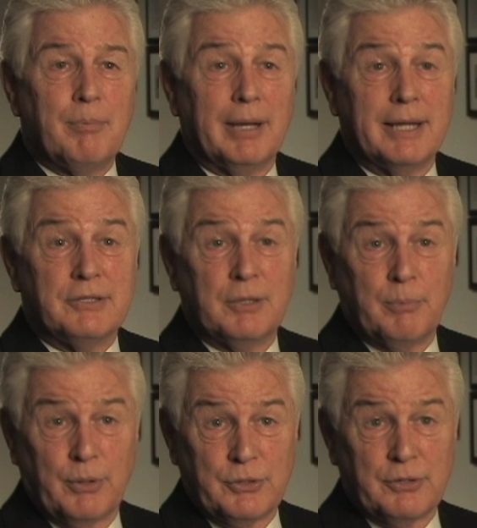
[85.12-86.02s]
plans
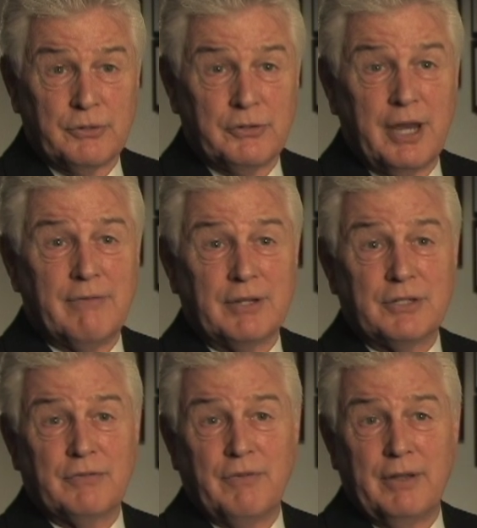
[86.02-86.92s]
and personal savings
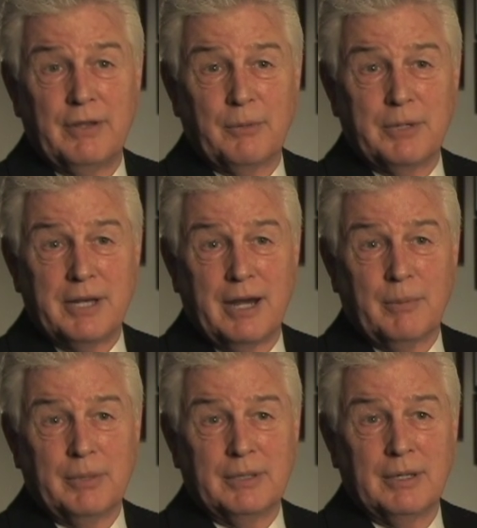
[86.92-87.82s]
to fund their
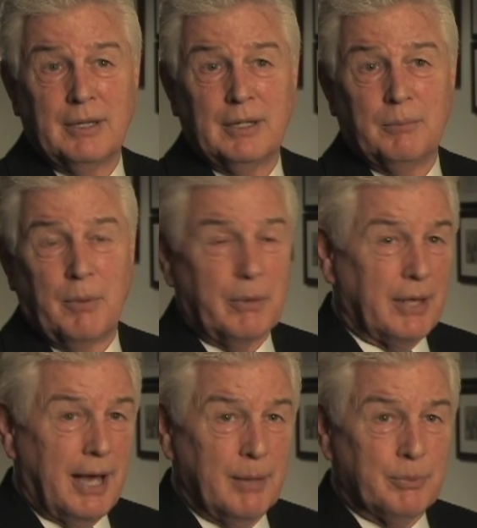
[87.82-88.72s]
retirement but with
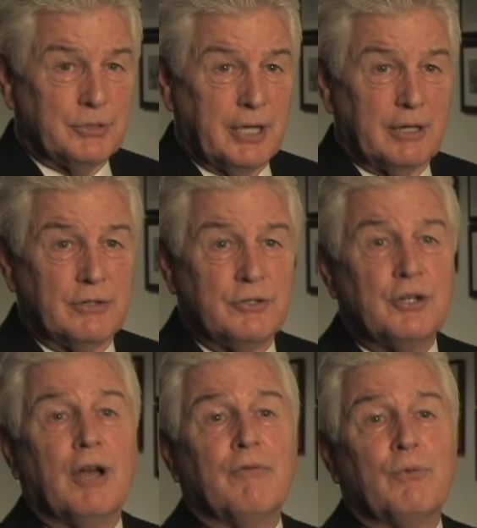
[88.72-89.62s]
a high
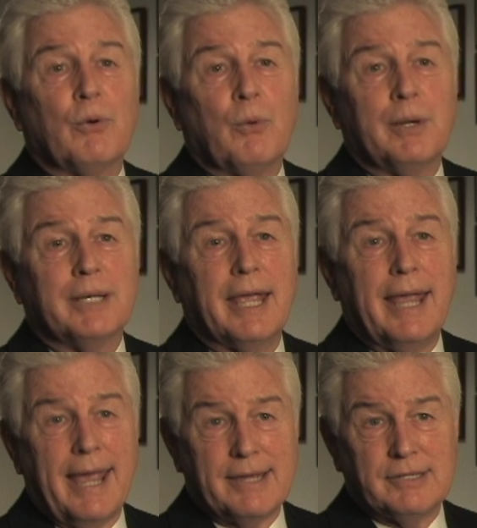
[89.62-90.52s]
percentage of
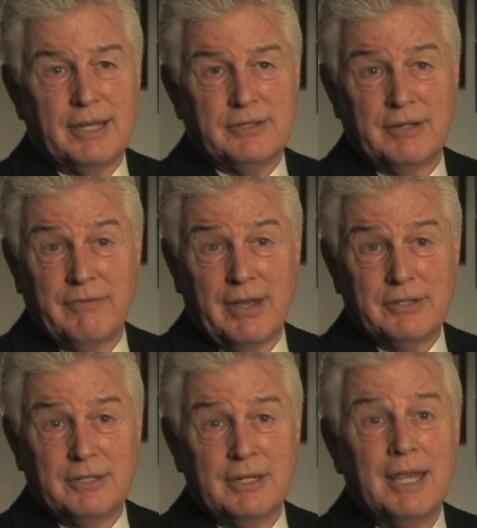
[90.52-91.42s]
401k assets
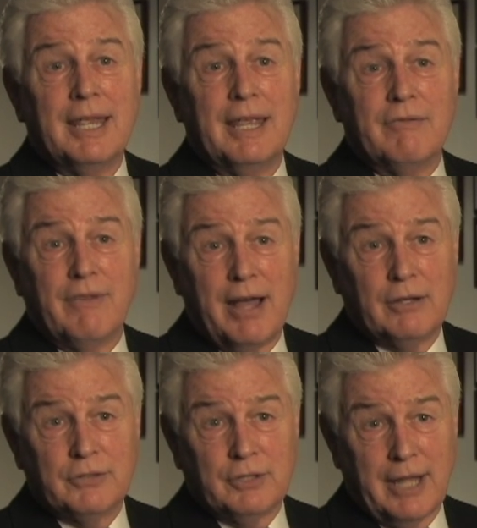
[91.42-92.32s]
invested in
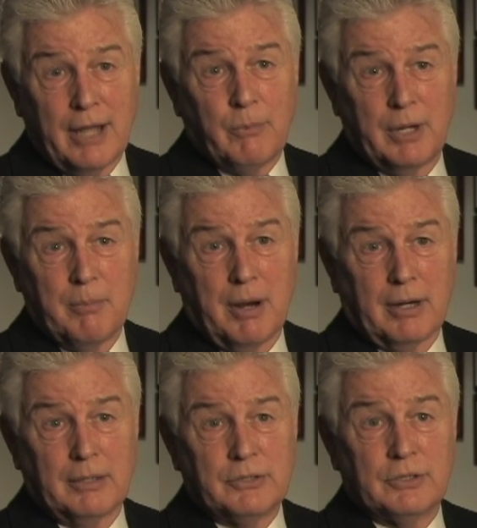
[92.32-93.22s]
volatile equity
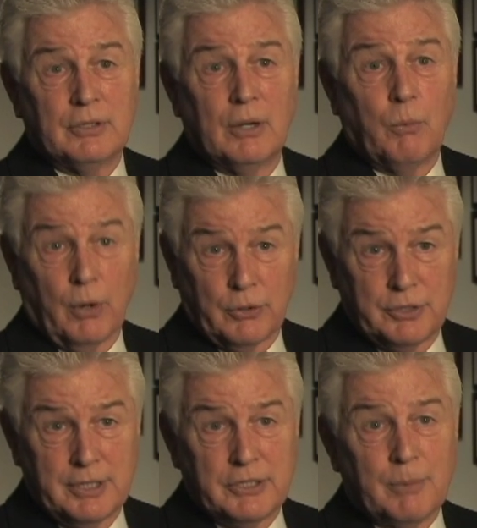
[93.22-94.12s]
markets, Workers
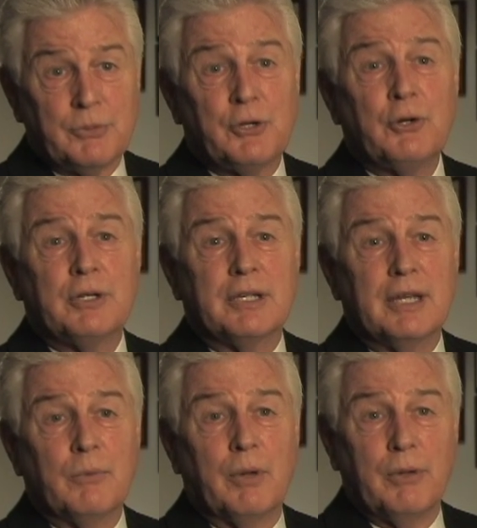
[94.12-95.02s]
need some
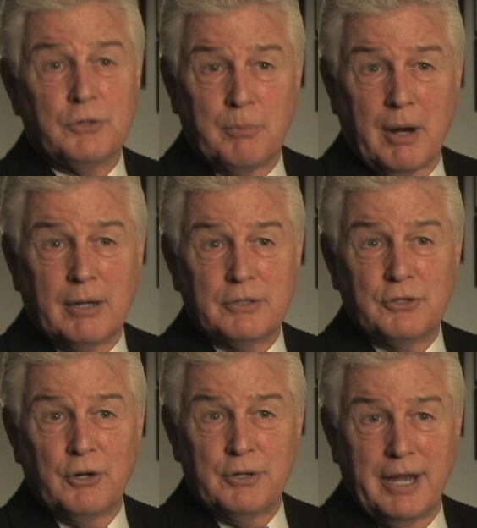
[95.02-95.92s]
certainty when those markets
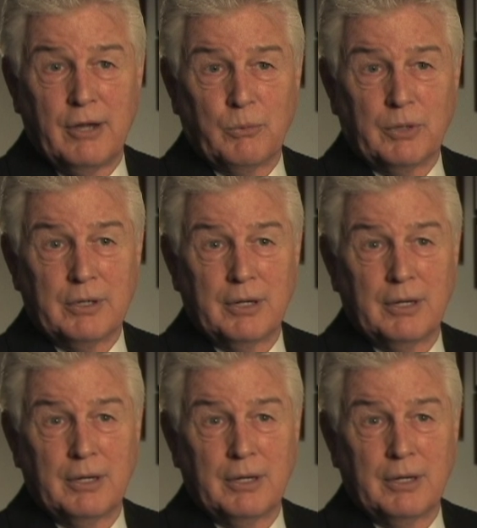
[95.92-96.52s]
turn downward.